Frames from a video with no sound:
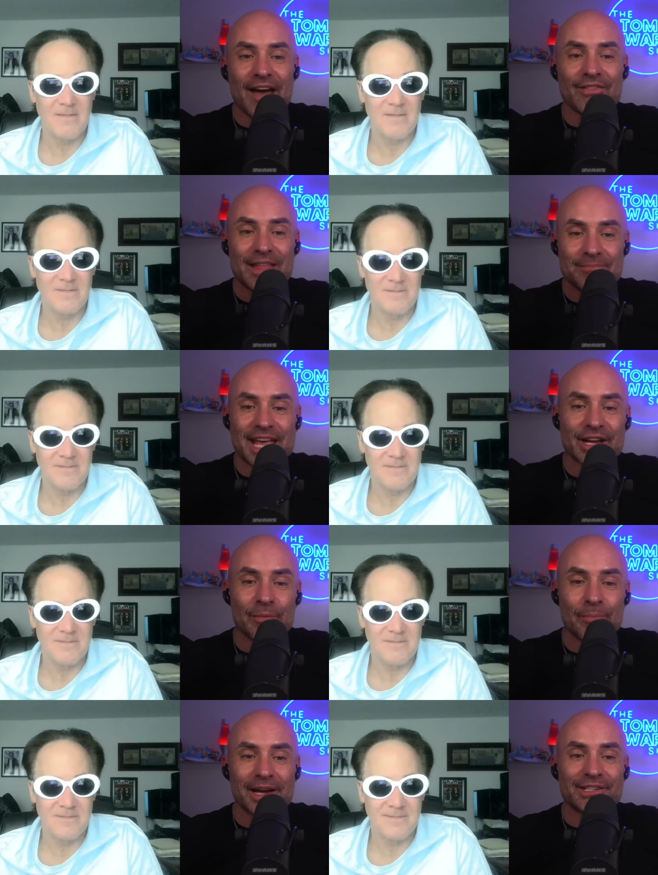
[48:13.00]
Speaker 1: them take your
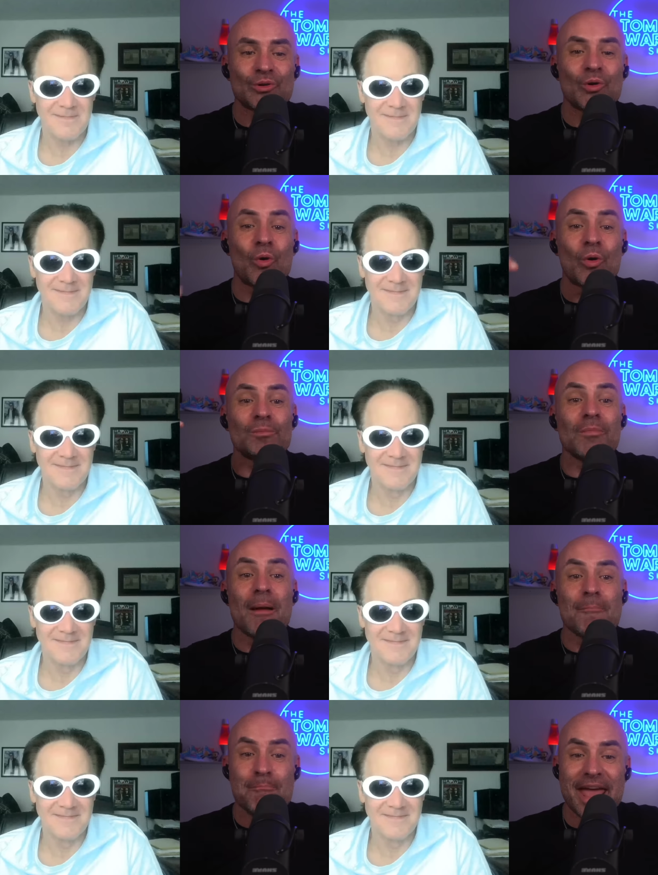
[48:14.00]
picture or
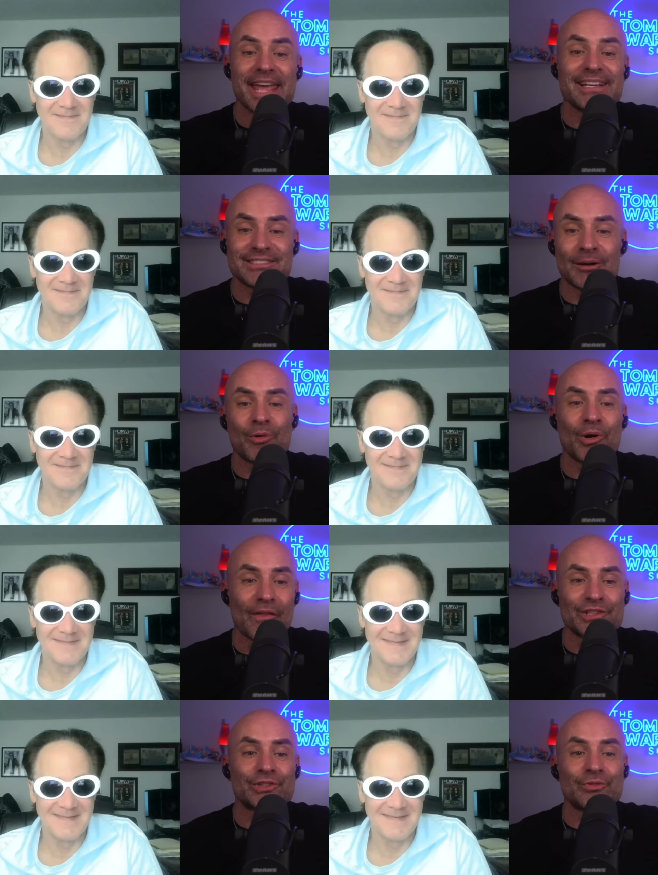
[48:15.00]
making someone on the
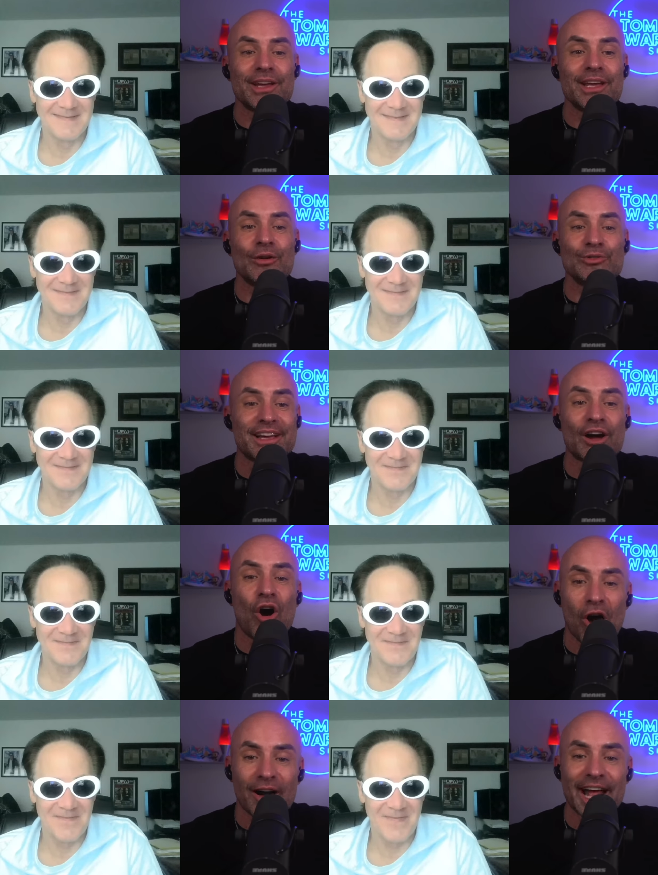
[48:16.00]
street who's like a
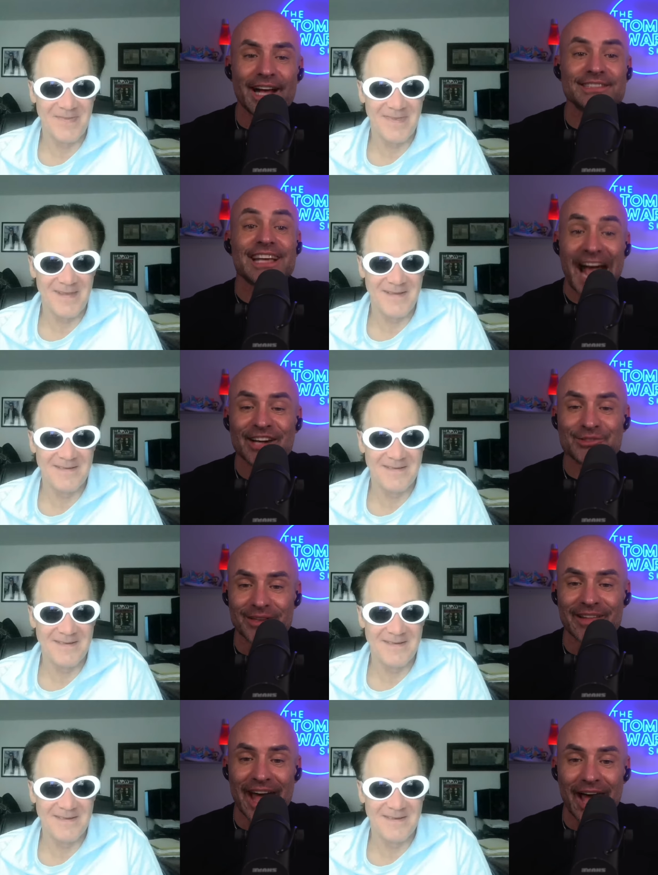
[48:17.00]
hard ass actually
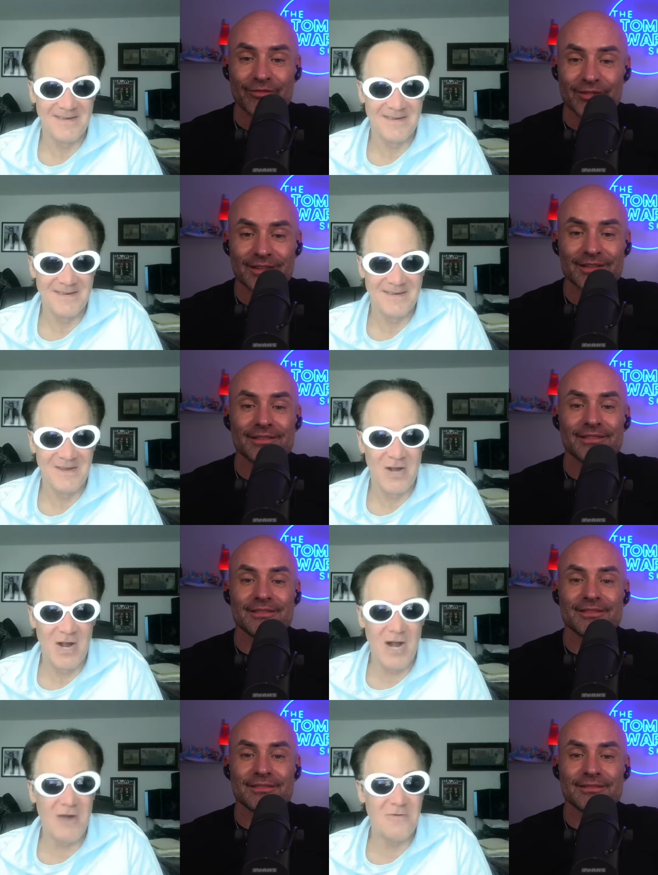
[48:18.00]
laugh?
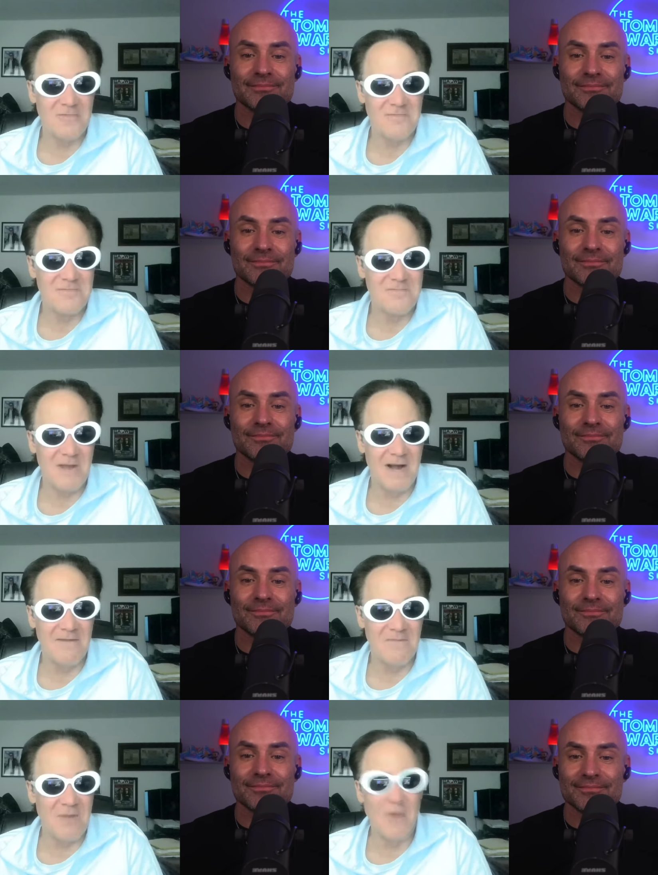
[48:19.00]
Speaker 2: Oh,
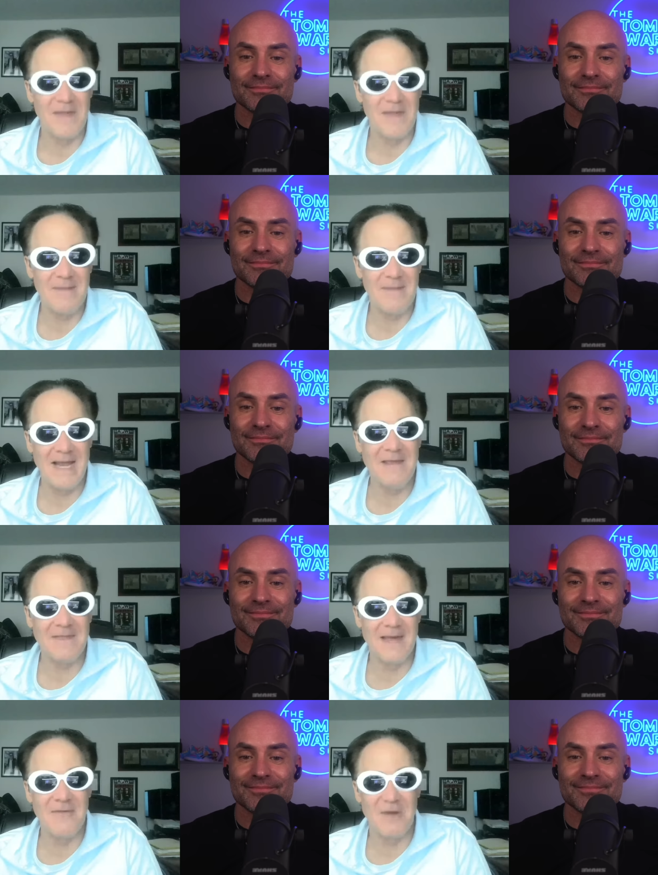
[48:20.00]
uh, both of them.
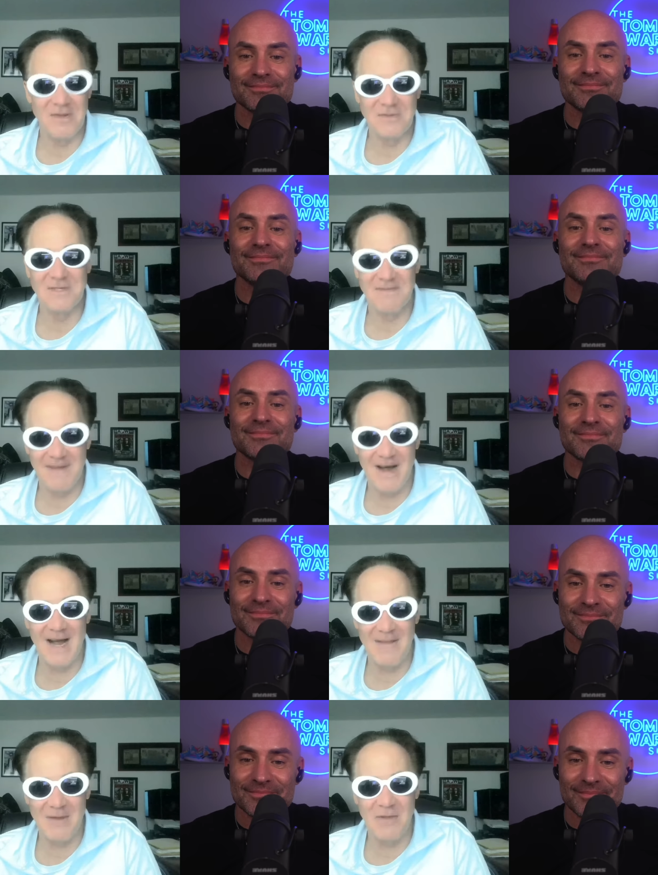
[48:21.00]
Anything where there's a
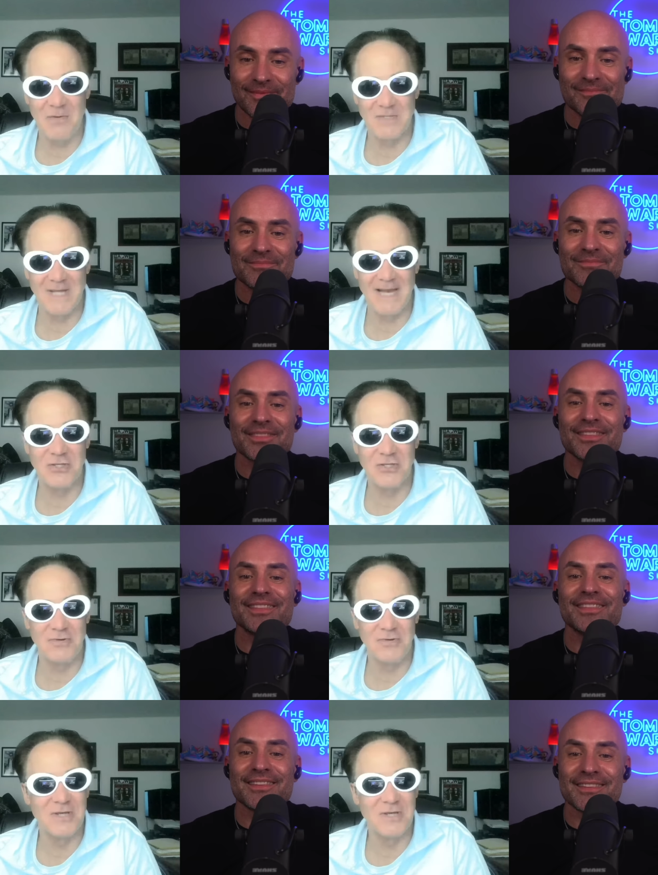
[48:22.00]
vibe. There was a lot of
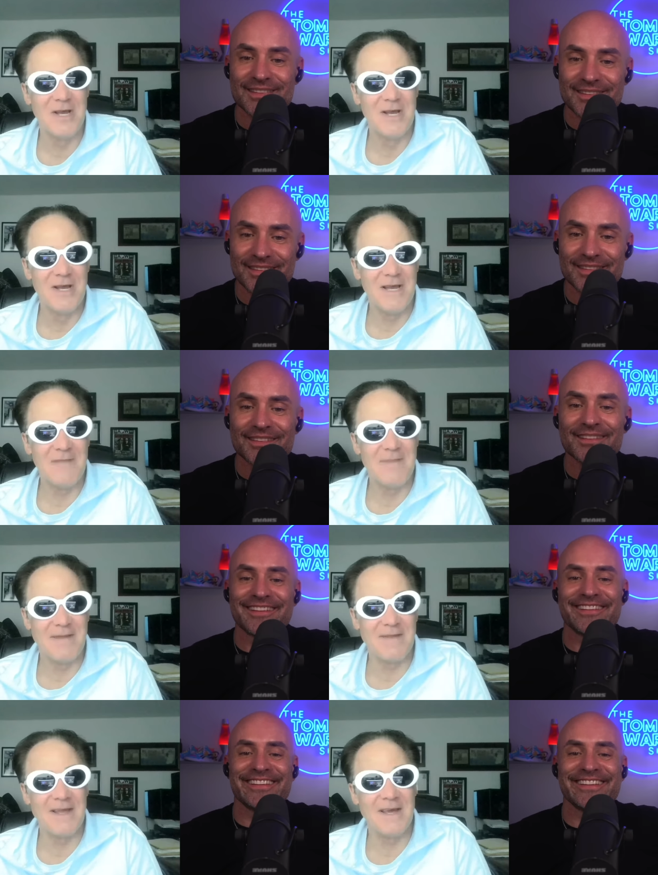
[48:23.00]
Jews in
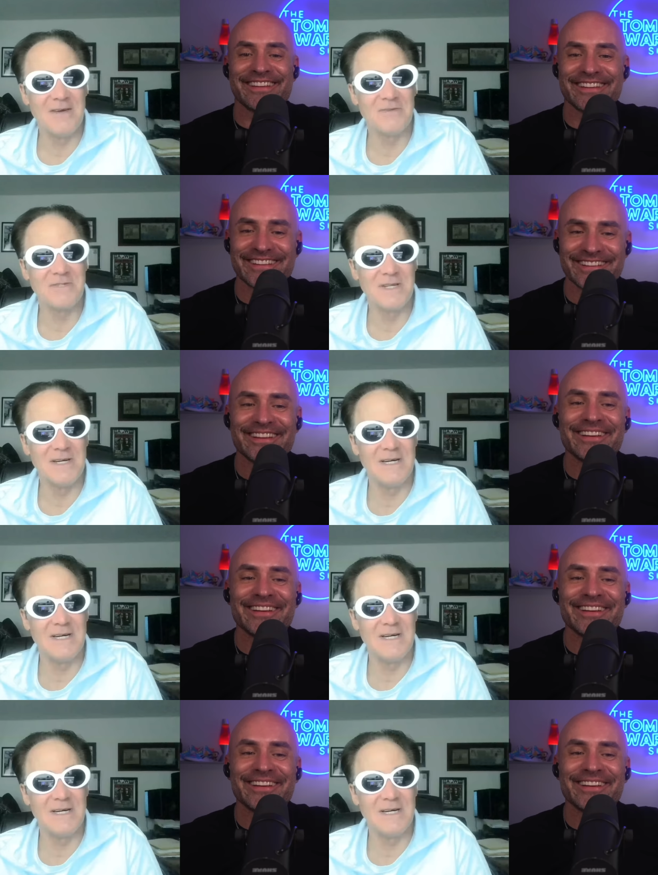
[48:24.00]
Beverly Hills uh,